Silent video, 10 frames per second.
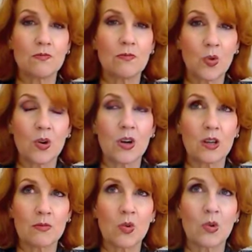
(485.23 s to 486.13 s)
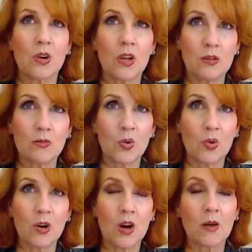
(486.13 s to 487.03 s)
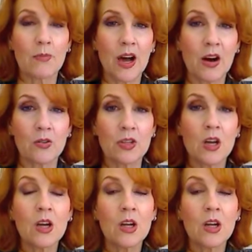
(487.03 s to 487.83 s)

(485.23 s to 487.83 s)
more and more and more about